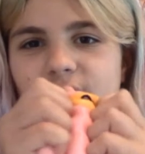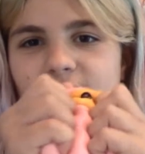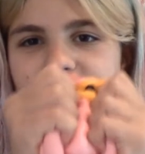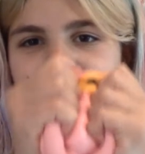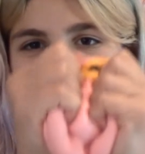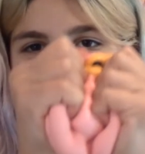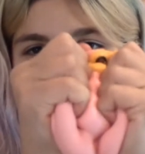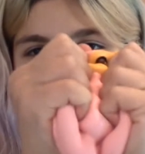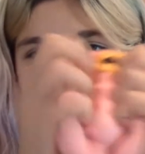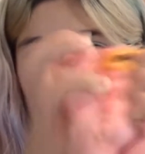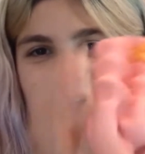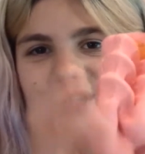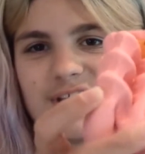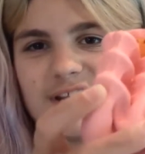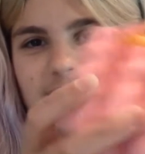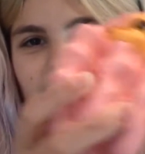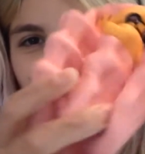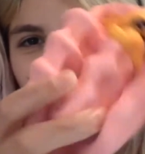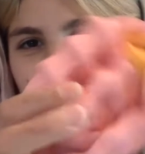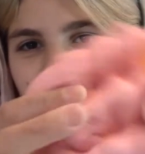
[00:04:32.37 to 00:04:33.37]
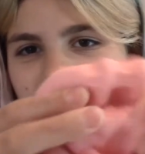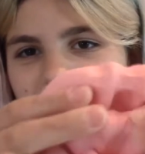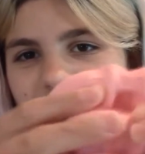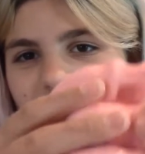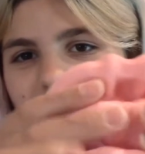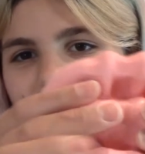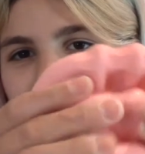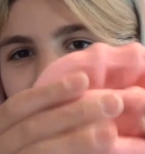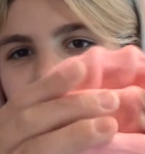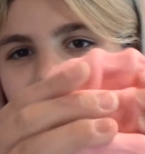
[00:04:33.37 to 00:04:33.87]
like you're squishing
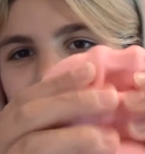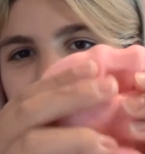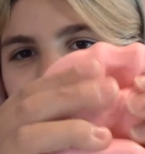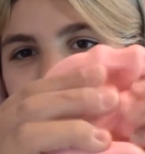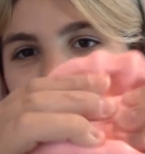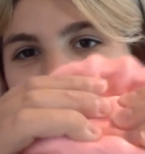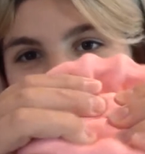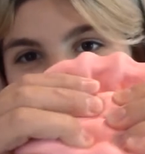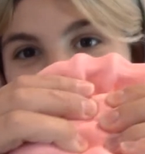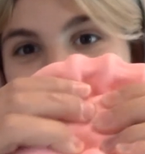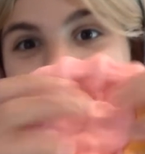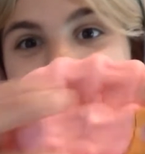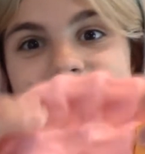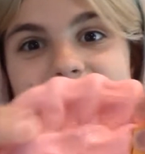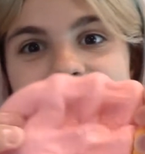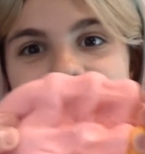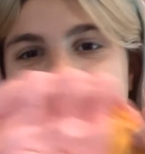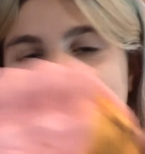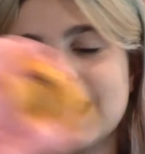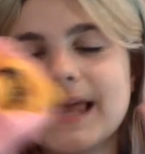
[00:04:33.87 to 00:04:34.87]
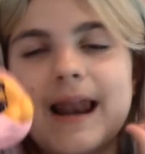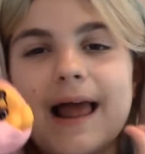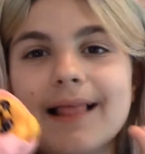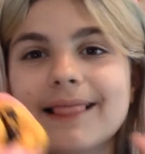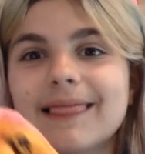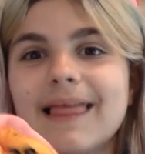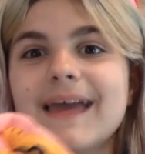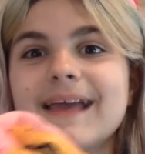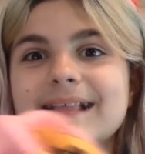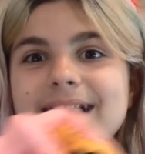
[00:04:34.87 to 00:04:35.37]
nothing. Now it's dense, and I
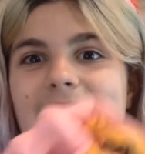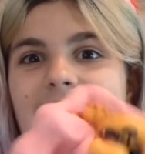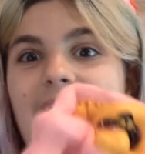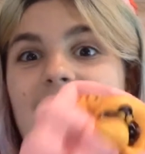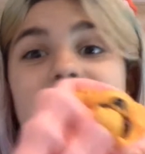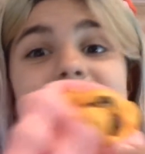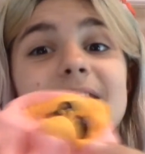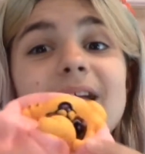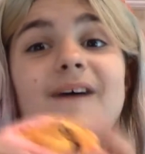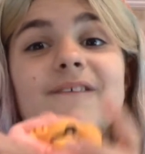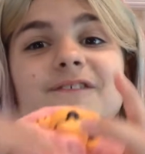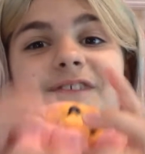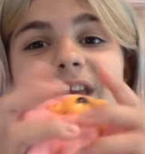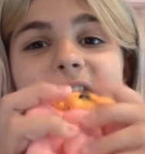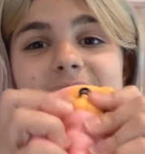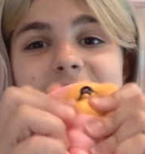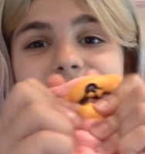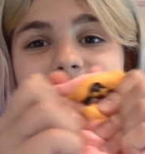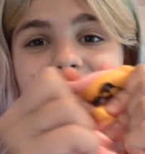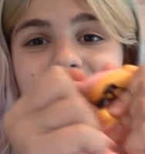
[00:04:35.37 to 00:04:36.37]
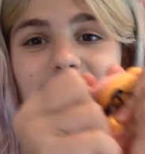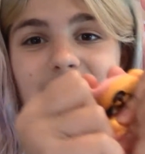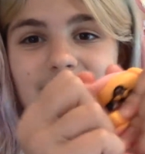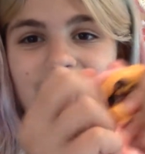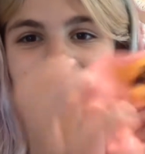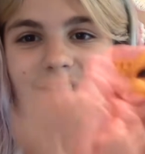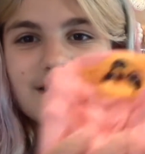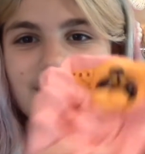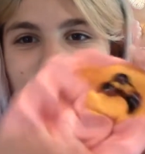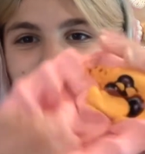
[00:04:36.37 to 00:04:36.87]
like that. I love dense,
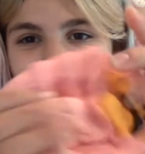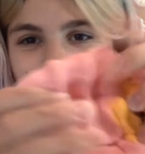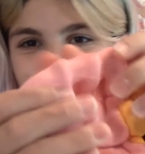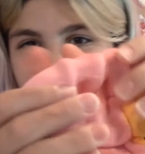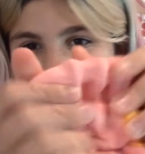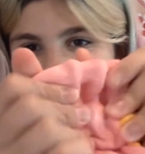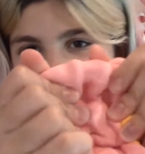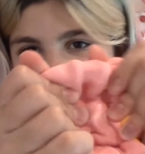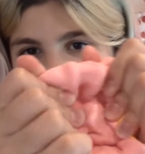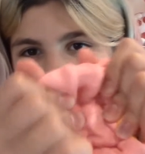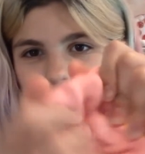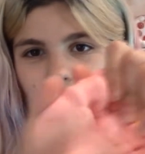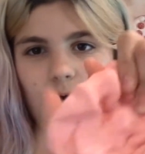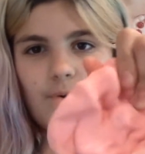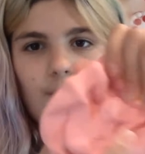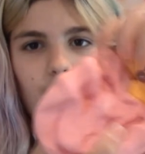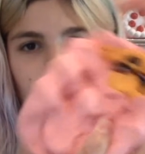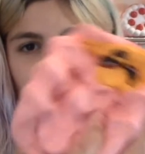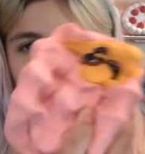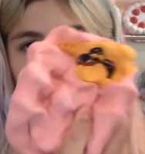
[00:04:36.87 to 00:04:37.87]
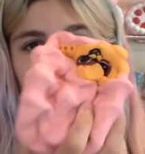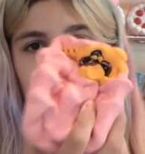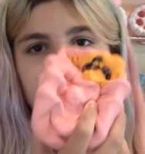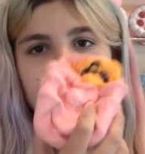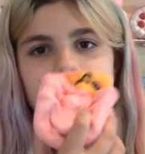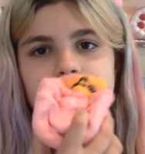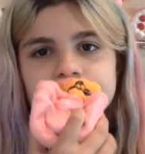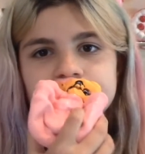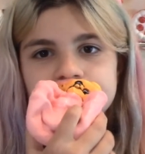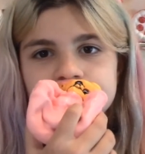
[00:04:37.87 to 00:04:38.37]
like, squishies, so...
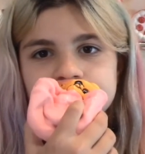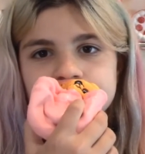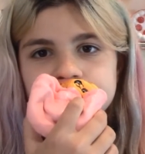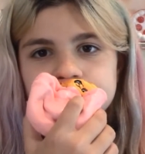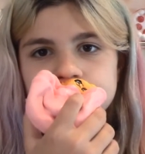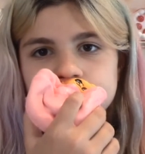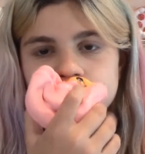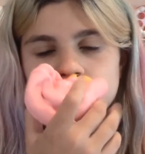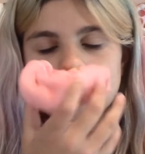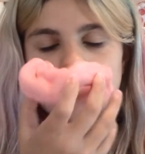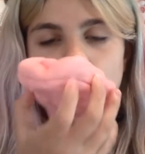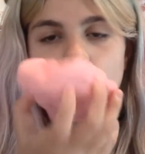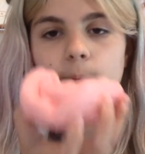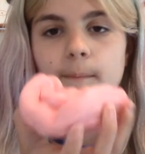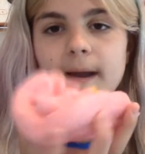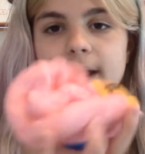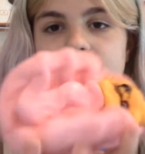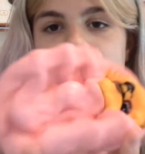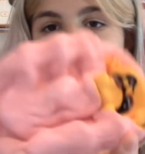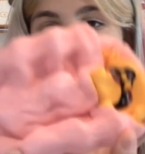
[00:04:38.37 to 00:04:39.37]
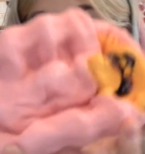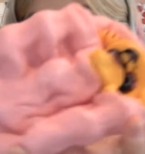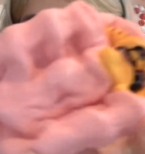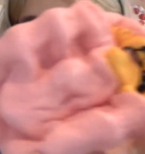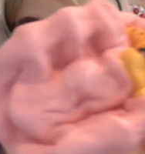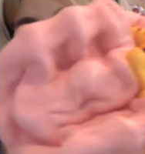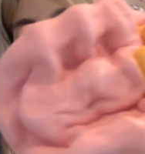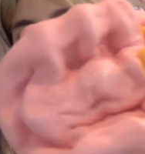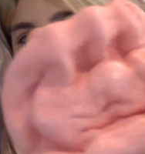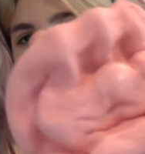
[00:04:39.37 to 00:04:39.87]
Oh my
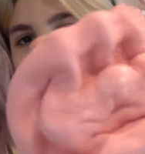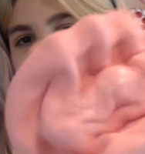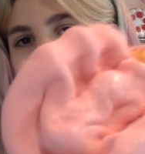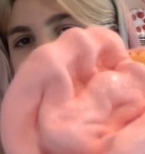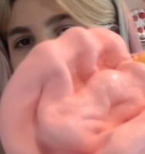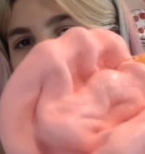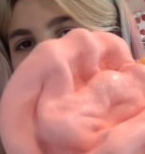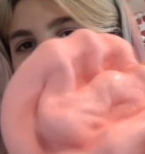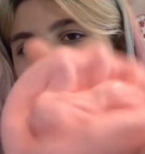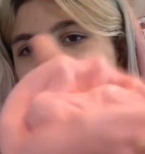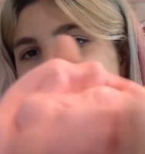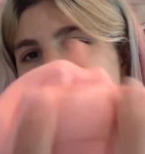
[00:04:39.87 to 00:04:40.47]
goodness.